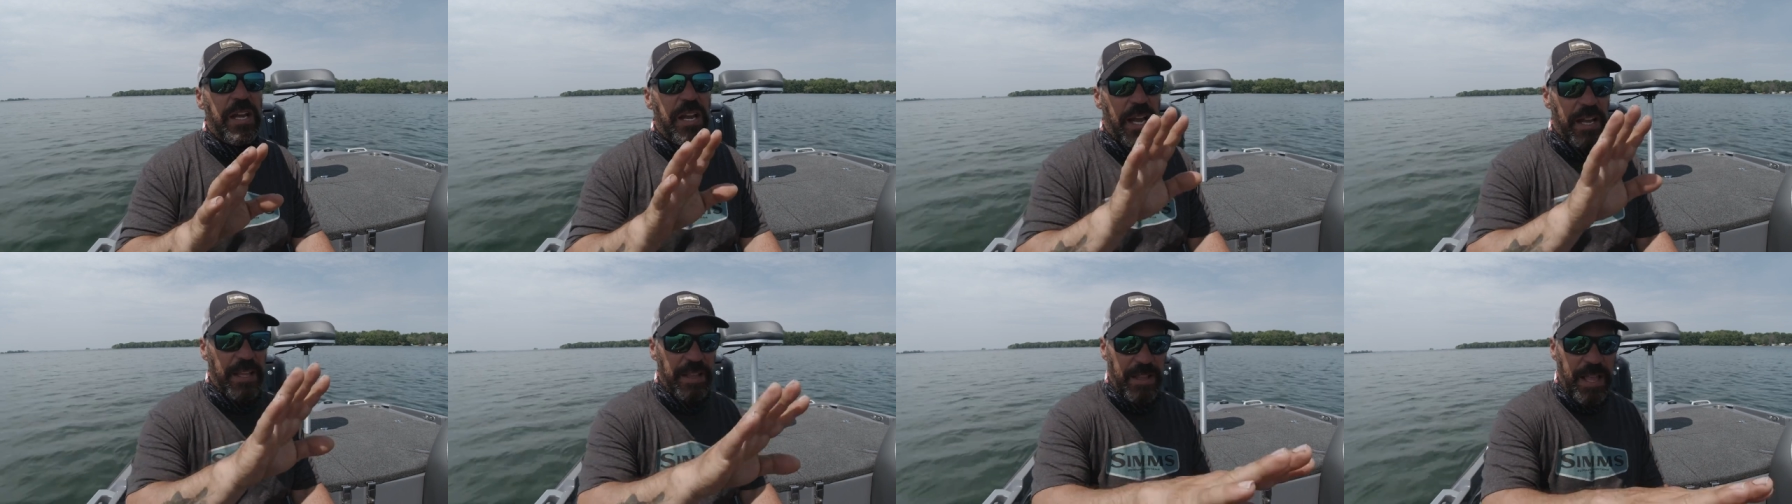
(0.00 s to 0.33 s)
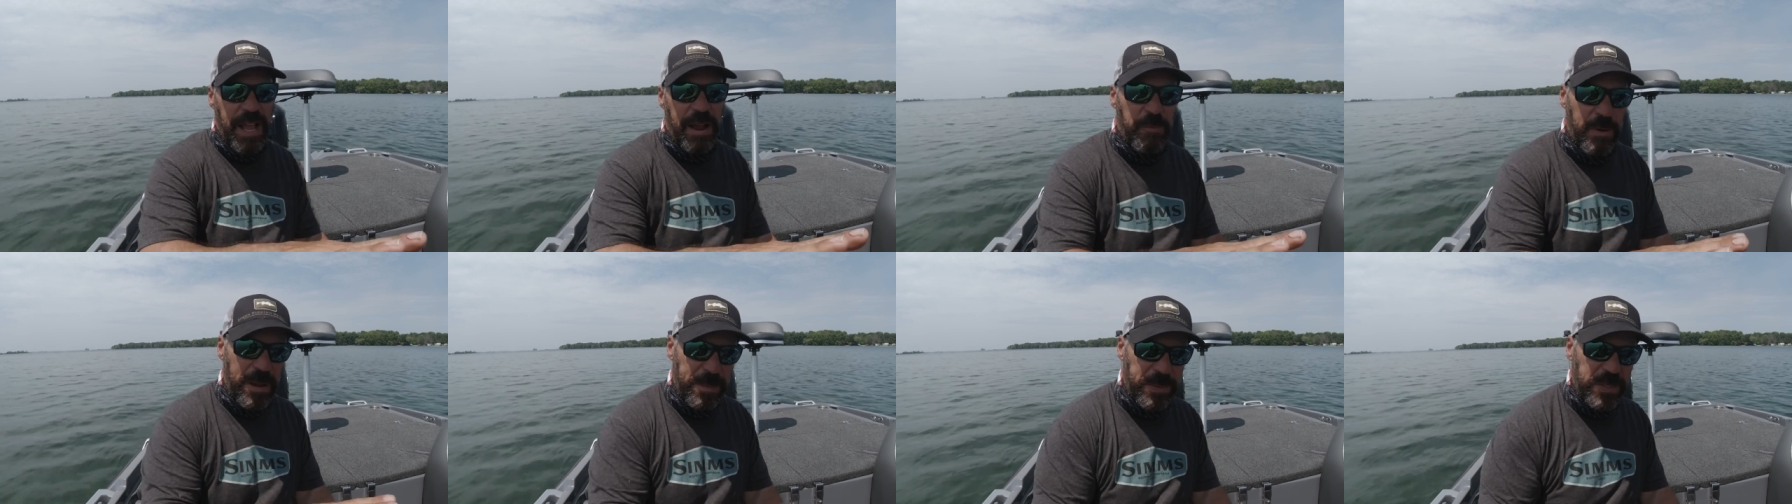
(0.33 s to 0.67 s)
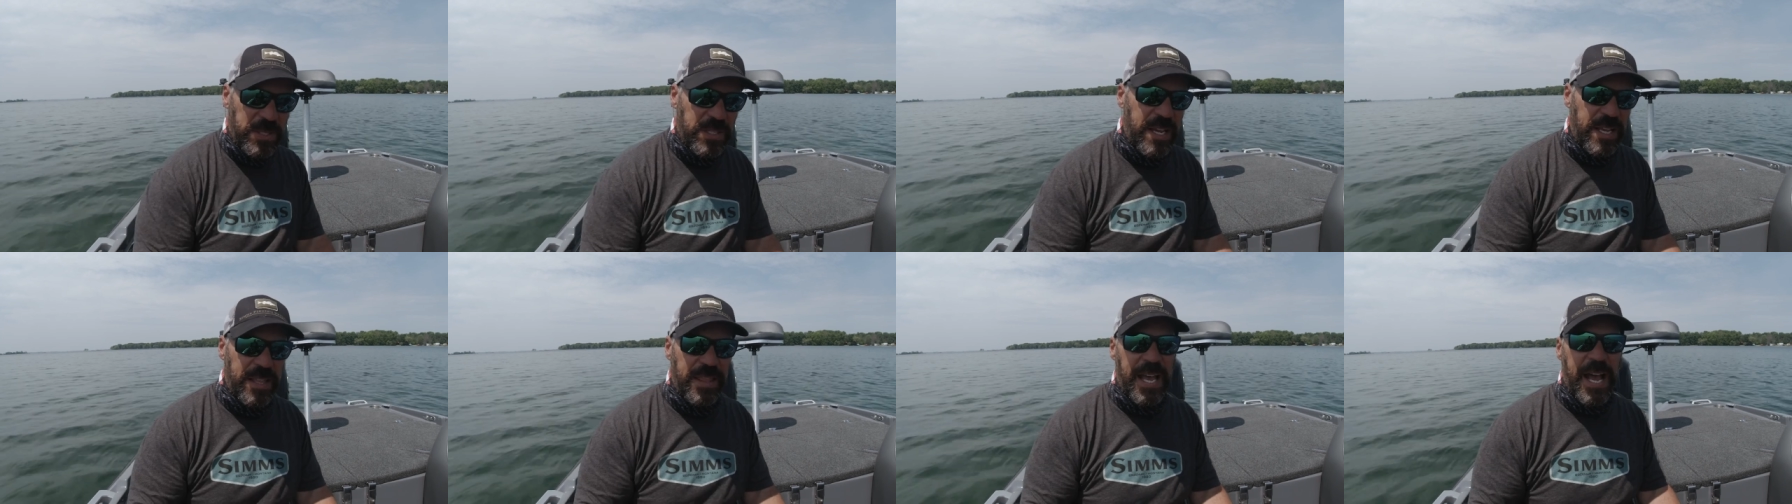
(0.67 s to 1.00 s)
and that right
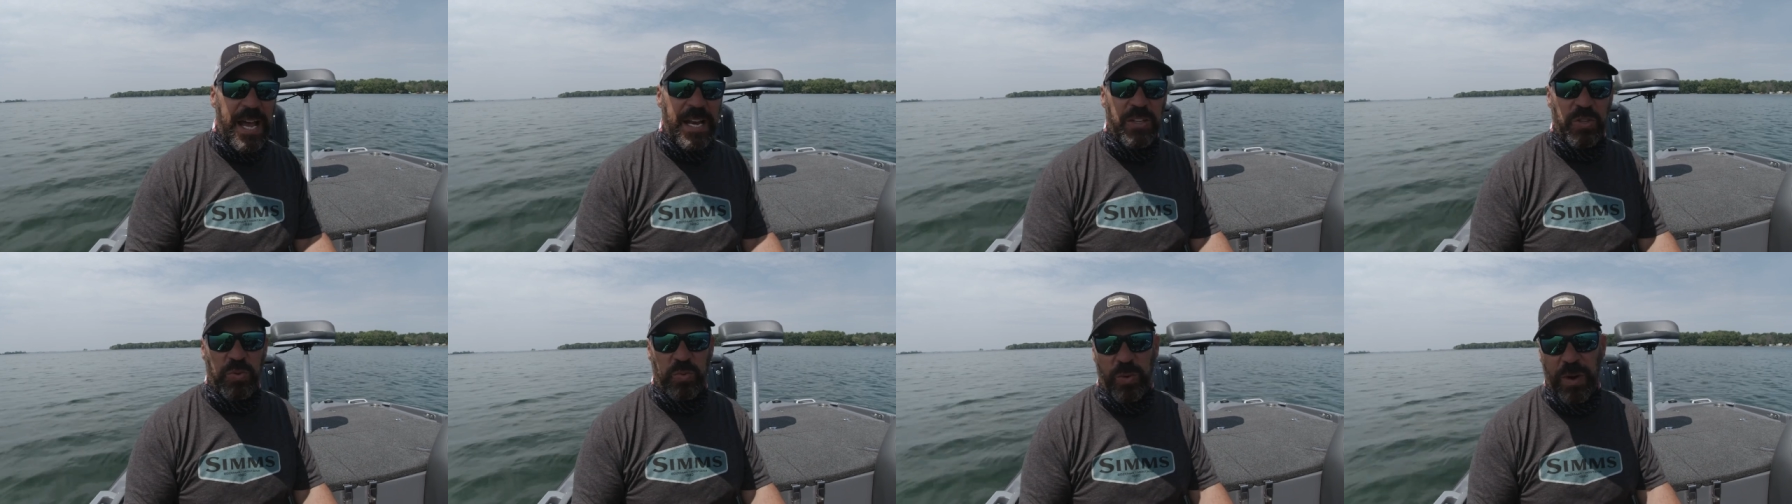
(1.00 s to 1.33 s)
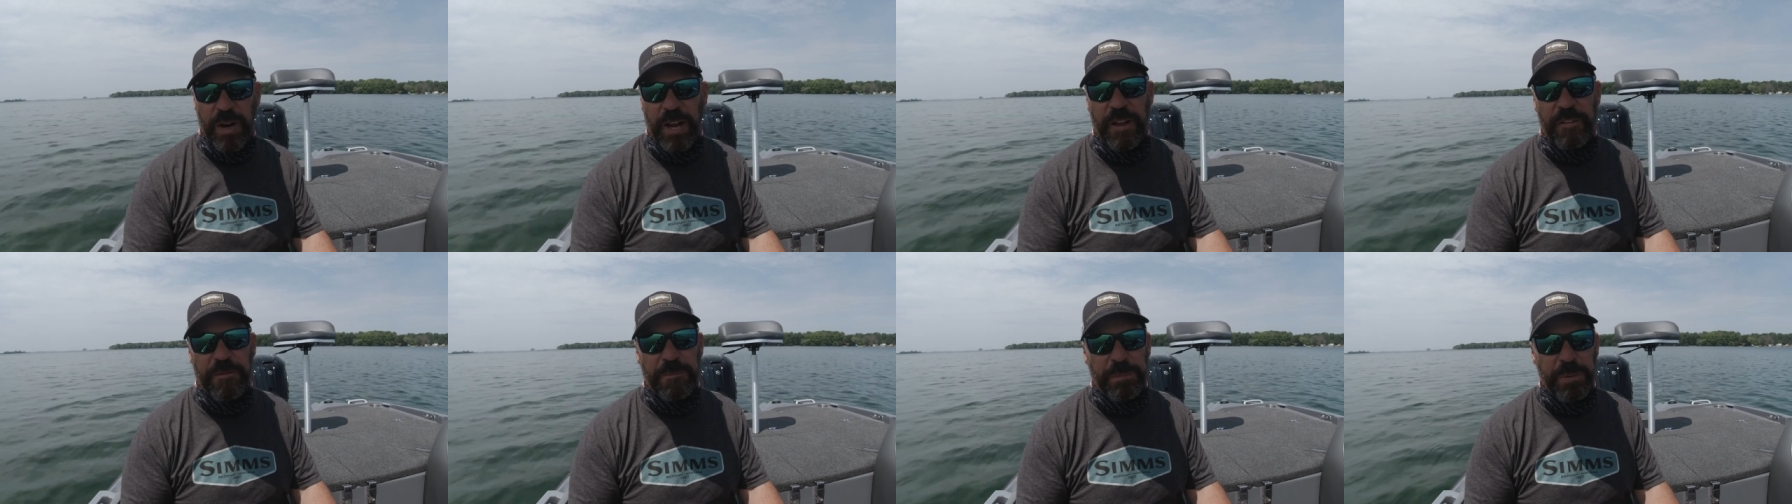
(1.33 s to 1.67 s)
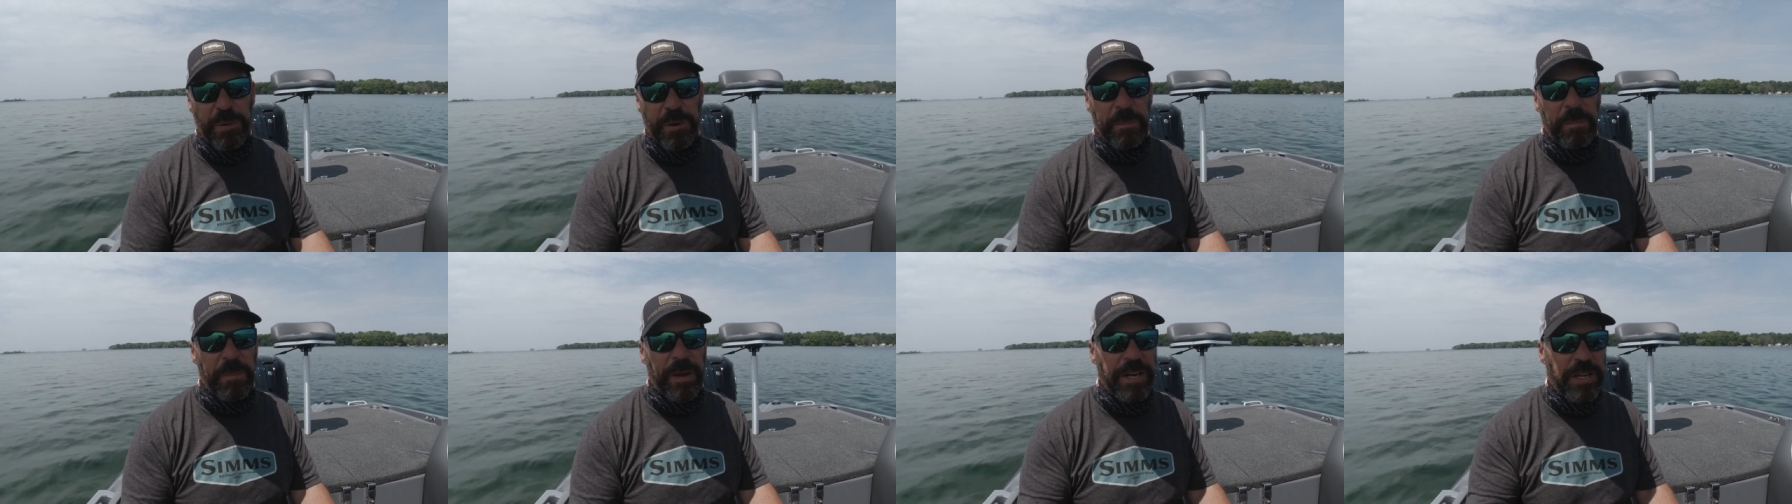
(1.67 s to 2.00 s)
beside that is where I've
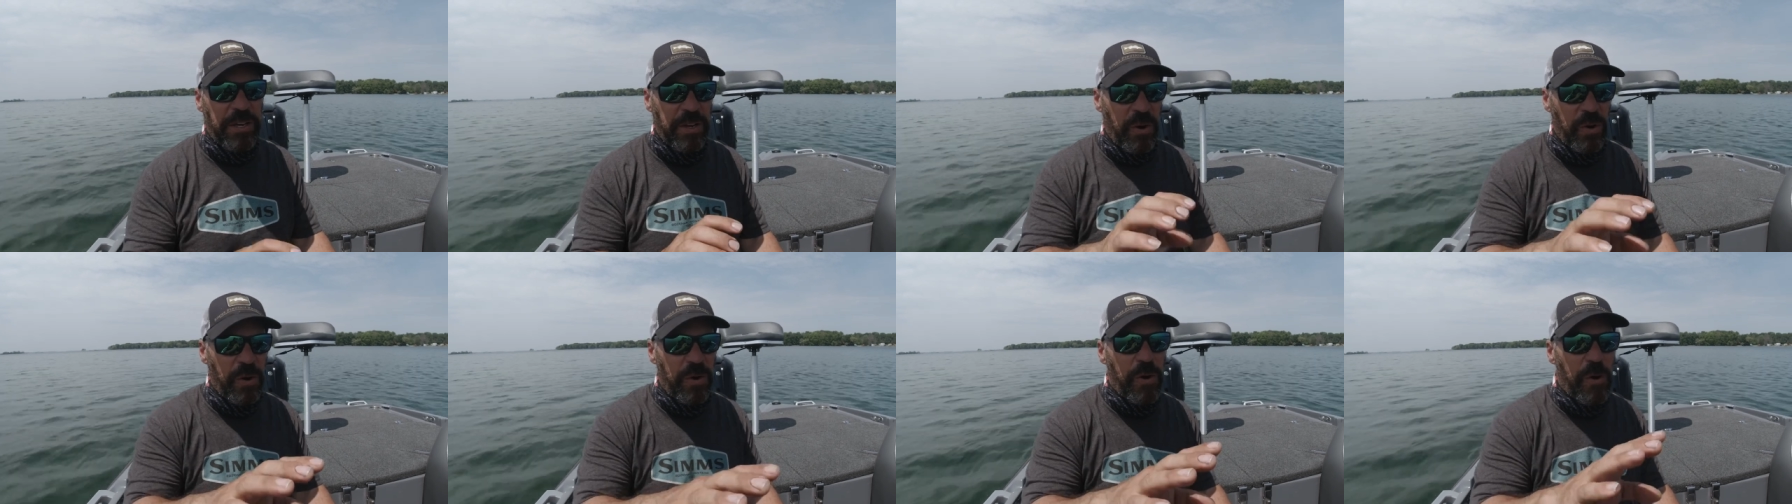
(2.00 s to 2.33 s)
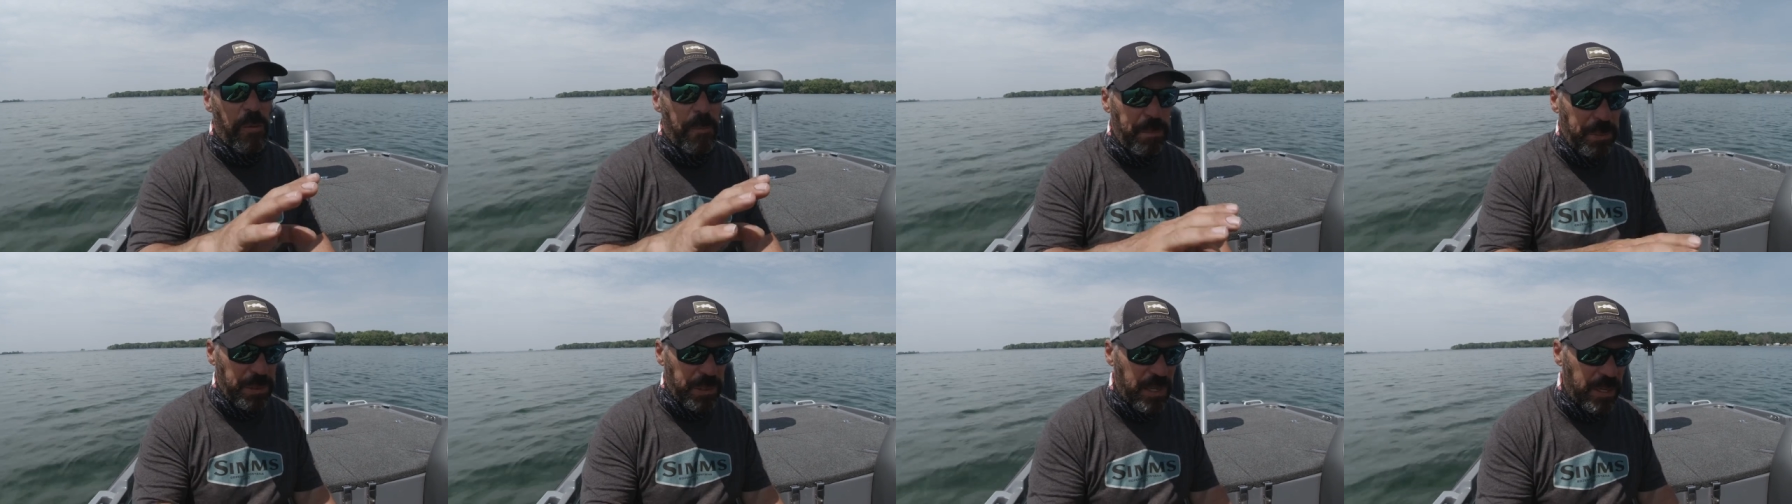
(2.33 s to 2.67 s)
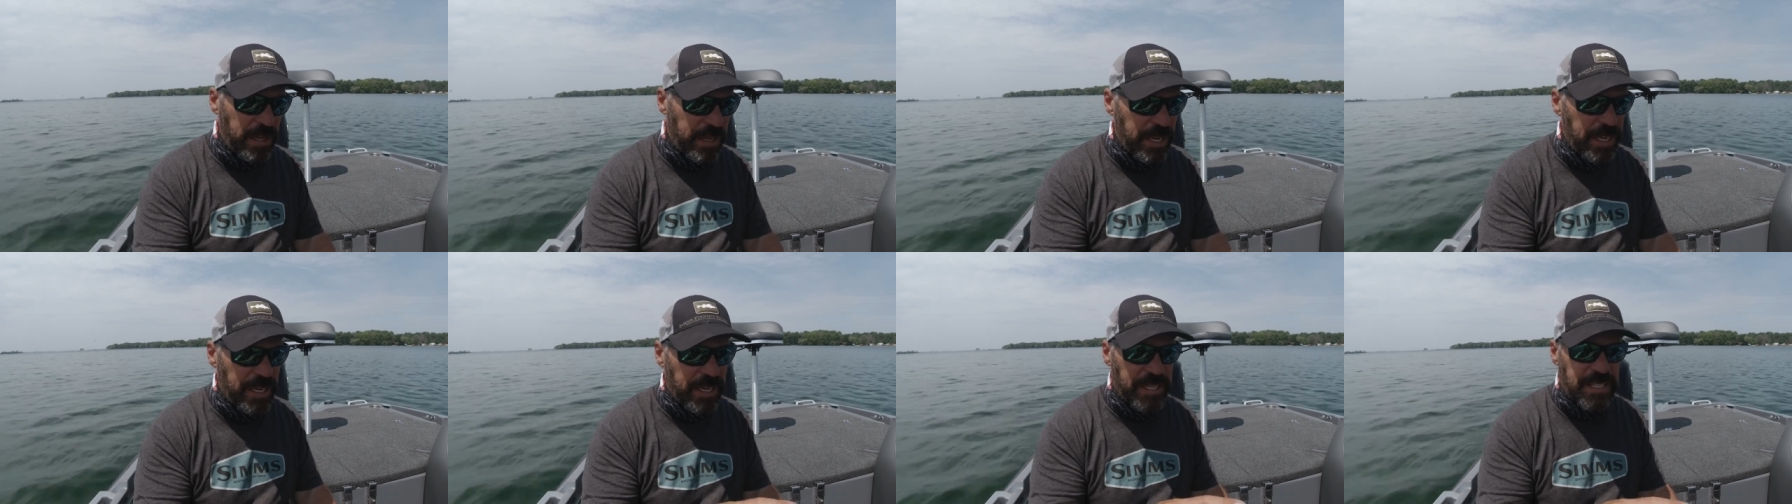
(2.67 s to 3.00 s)
put my Noco
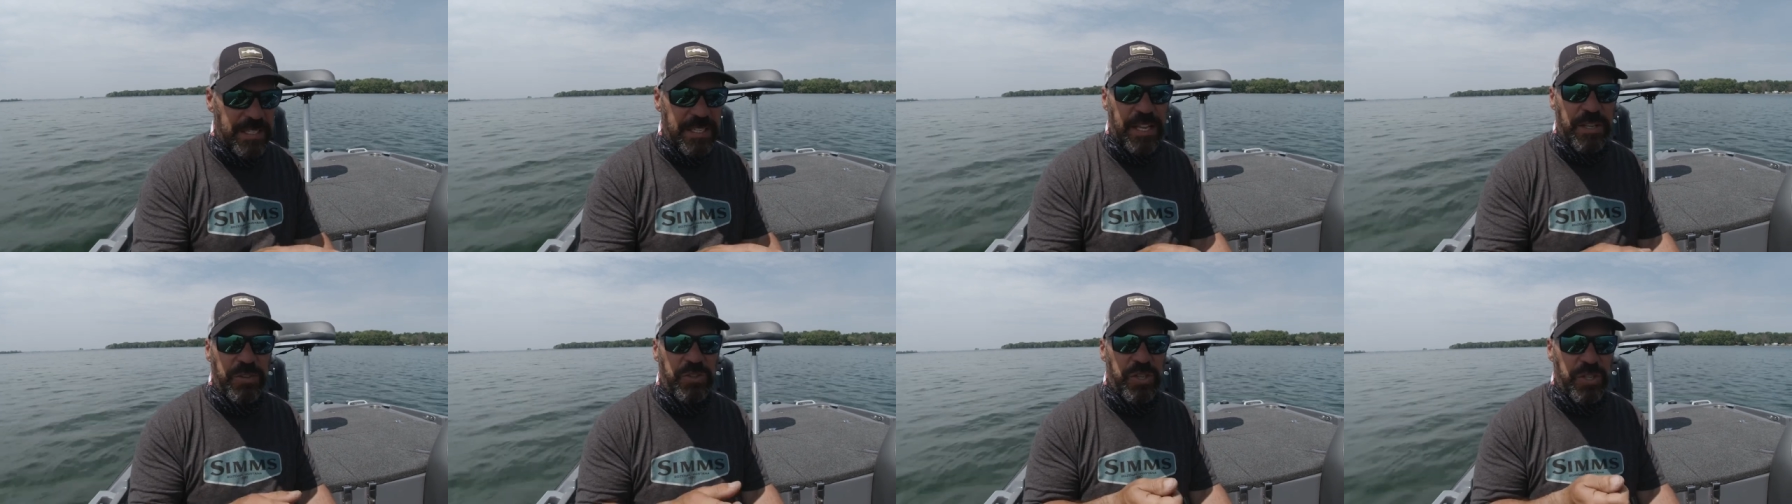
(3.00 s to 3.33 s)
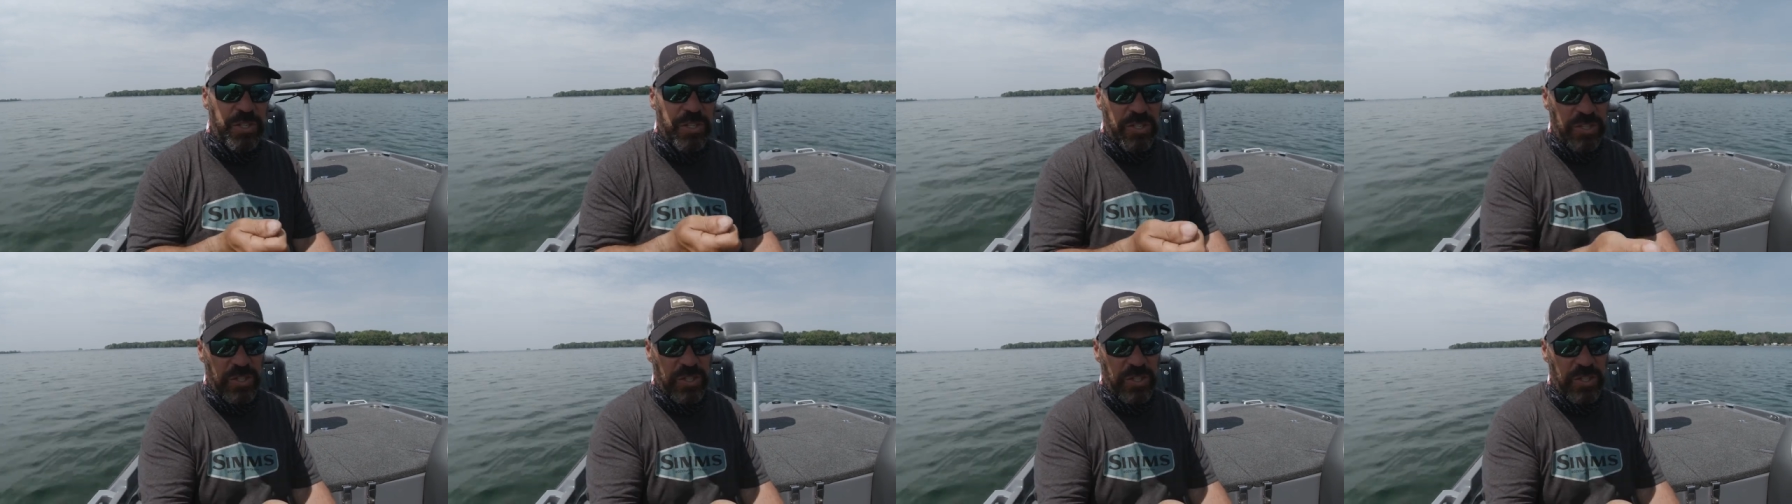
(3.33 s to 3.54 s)
plug-in extension,